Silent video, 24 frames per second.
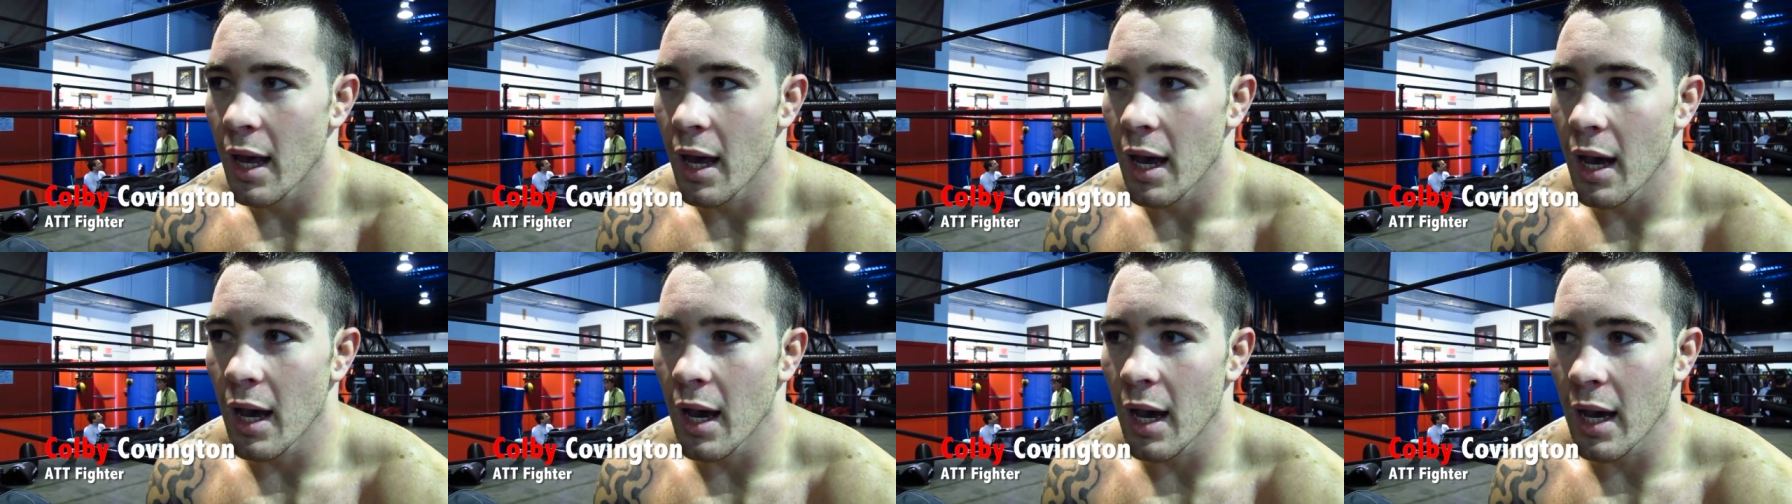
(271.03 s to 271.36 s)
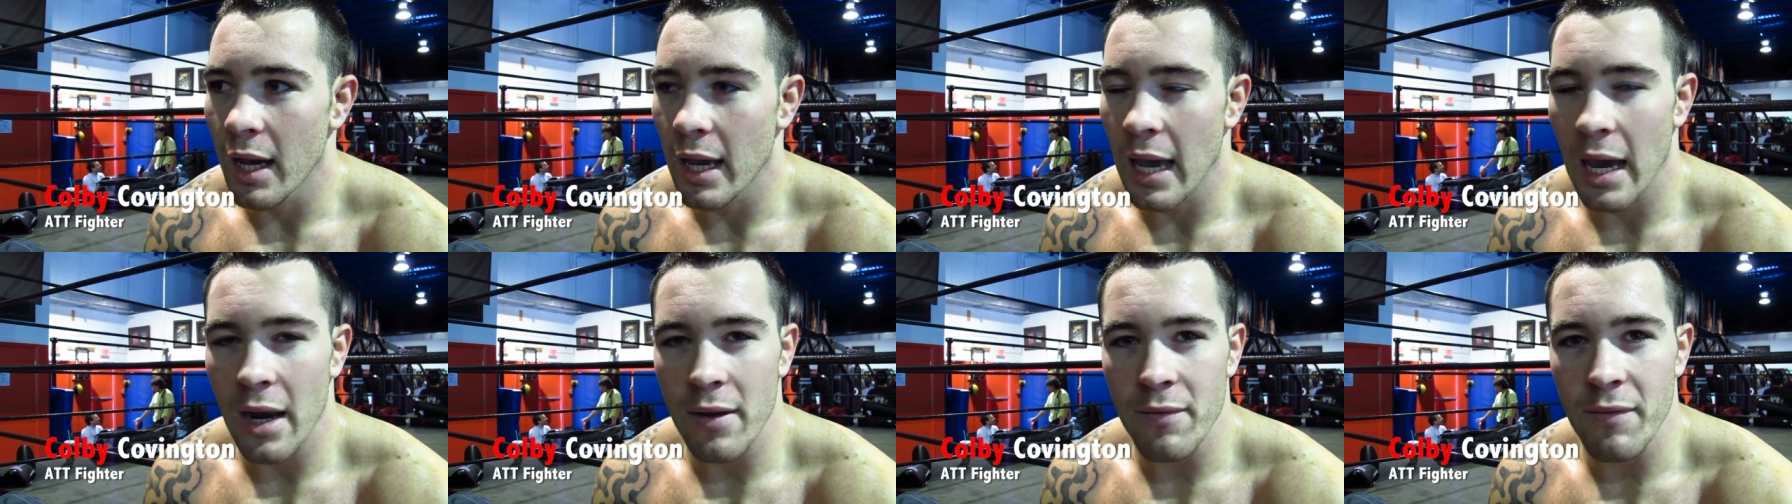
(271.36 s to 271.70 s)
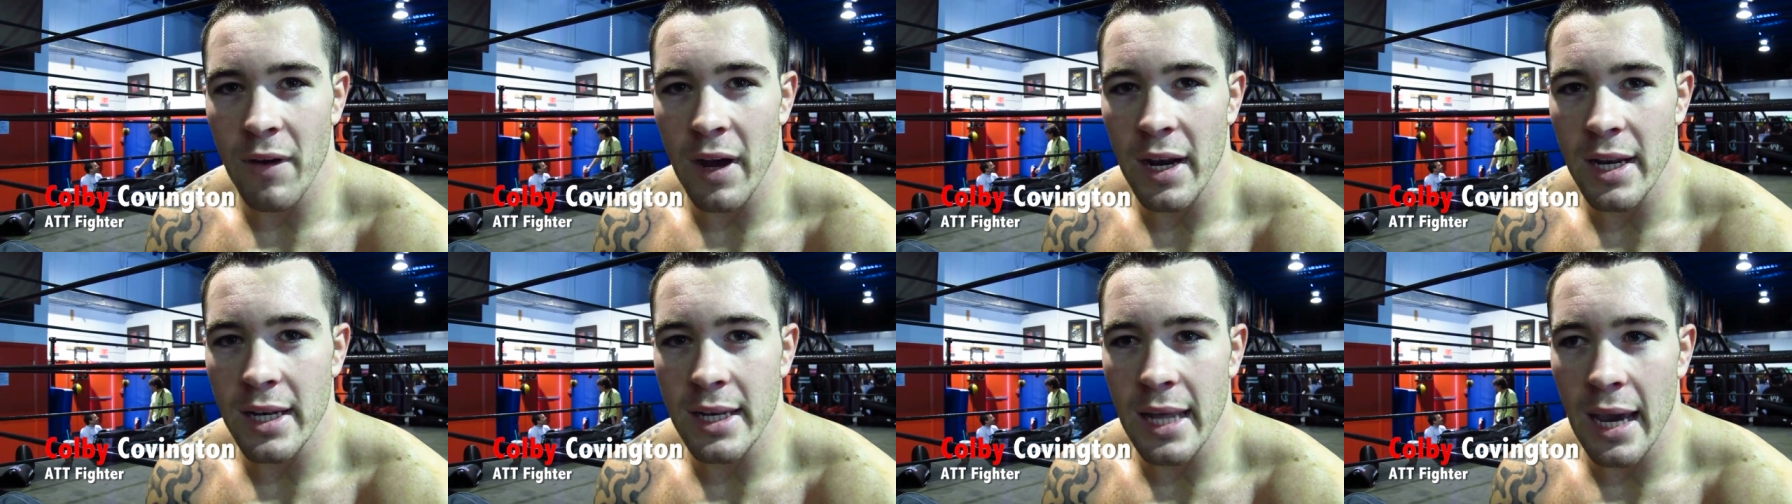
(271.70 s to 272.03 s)
Uh, got
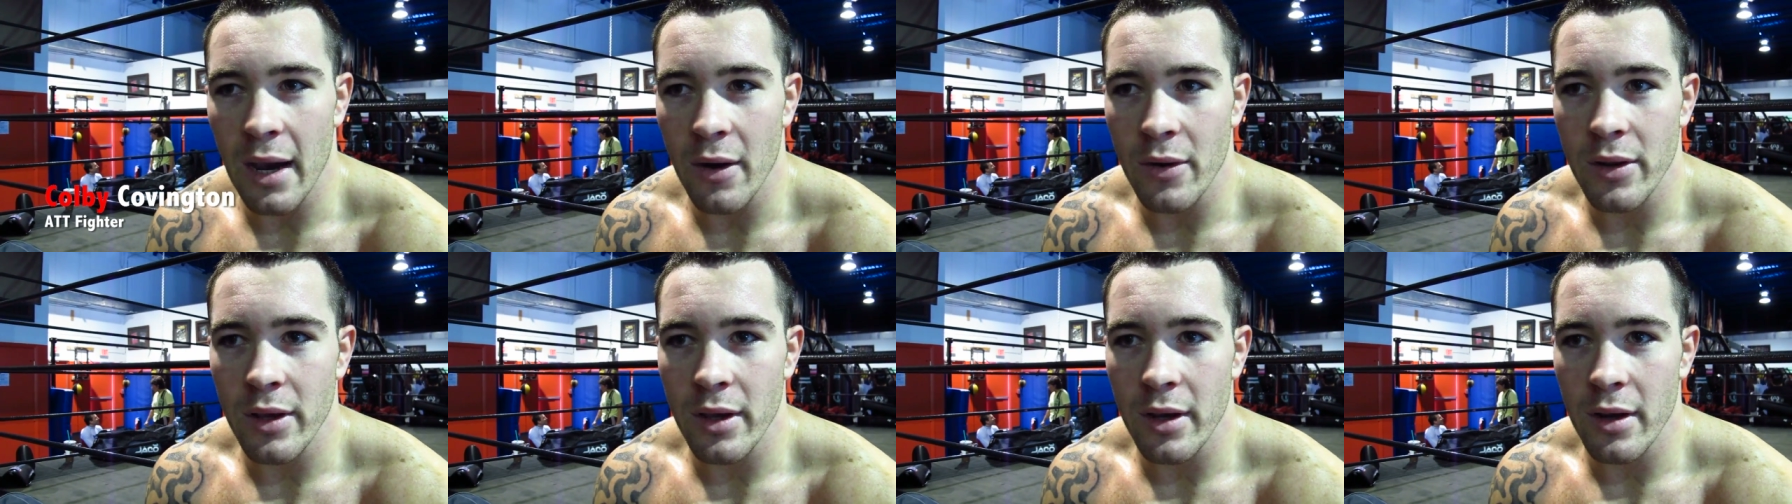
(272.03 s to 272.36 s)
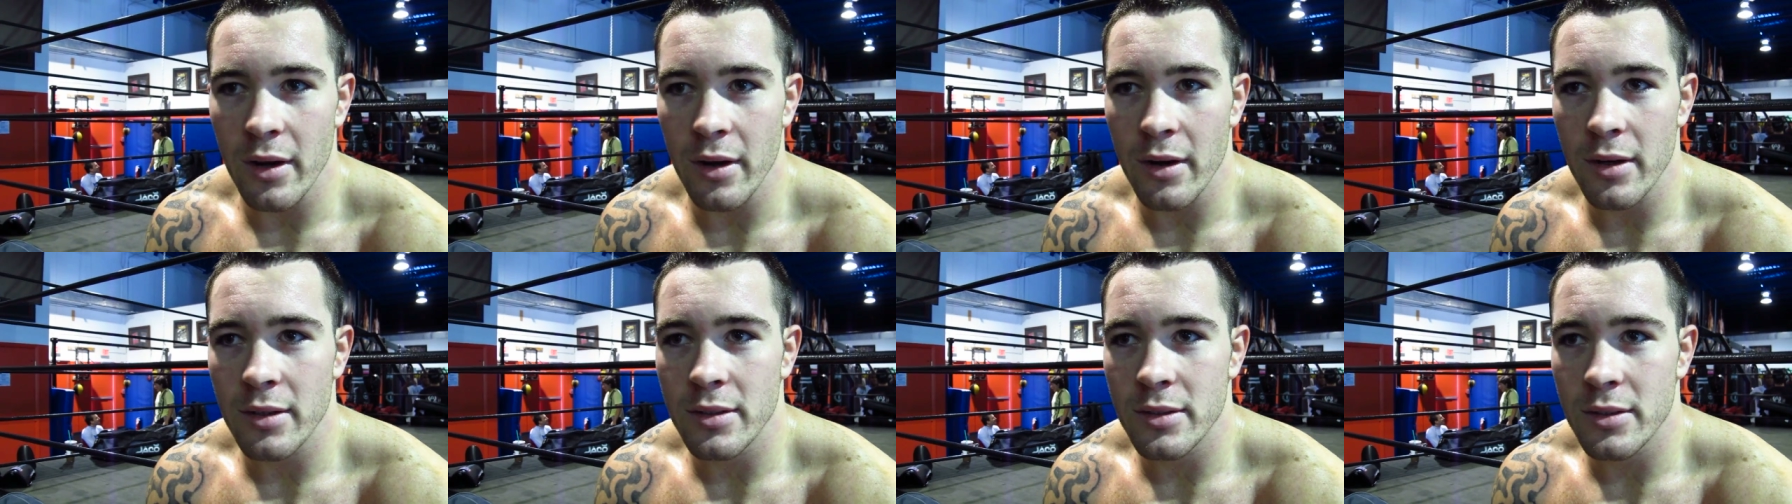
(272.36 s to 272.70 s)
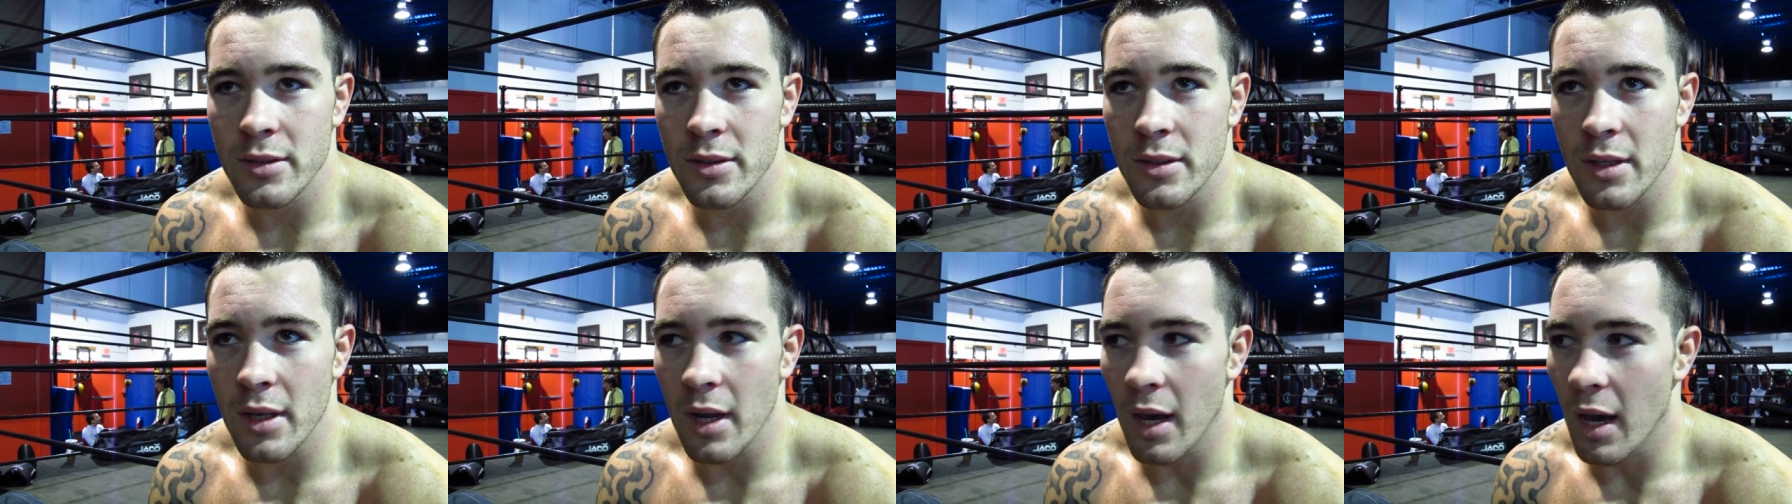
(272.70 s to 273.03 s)
invited down here.
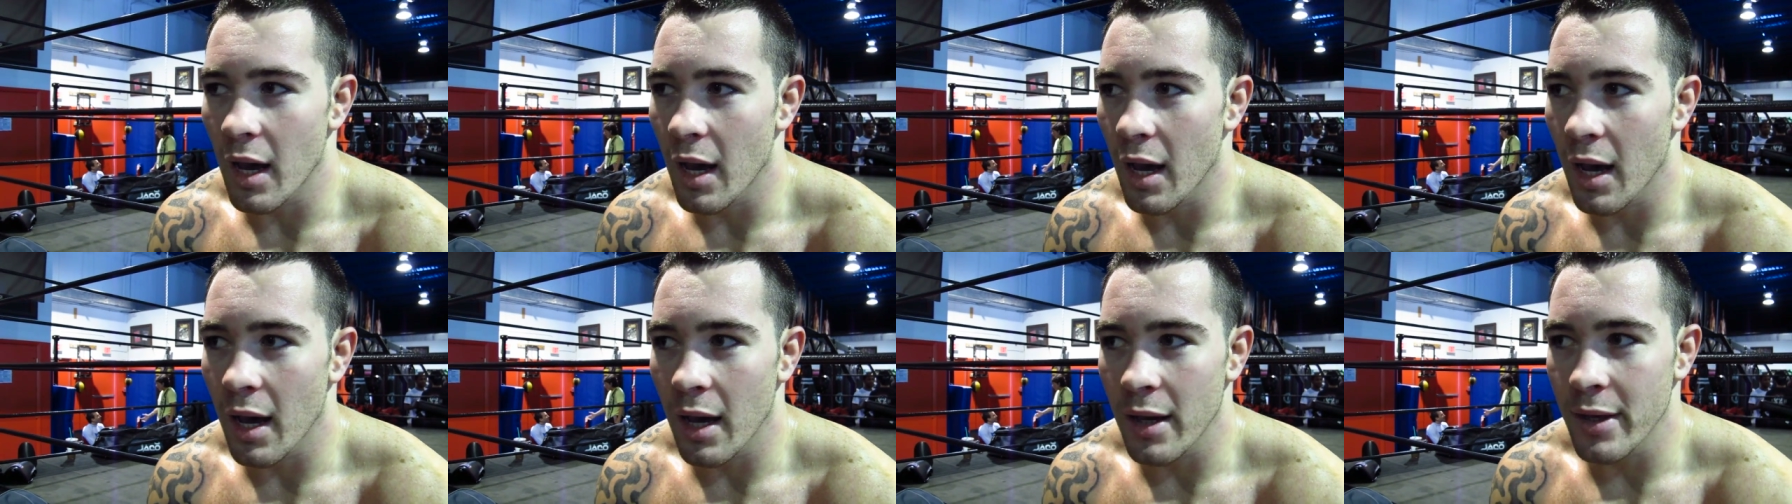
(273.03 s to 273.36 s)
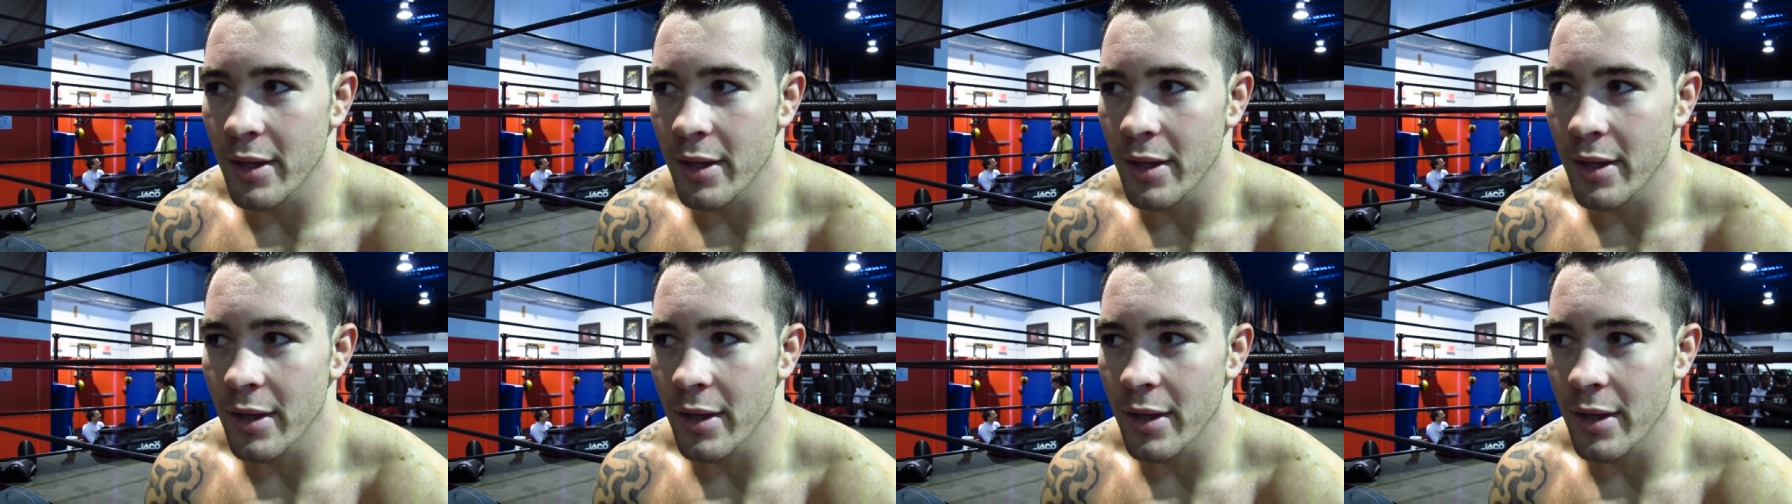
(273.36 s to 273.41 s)
Uh,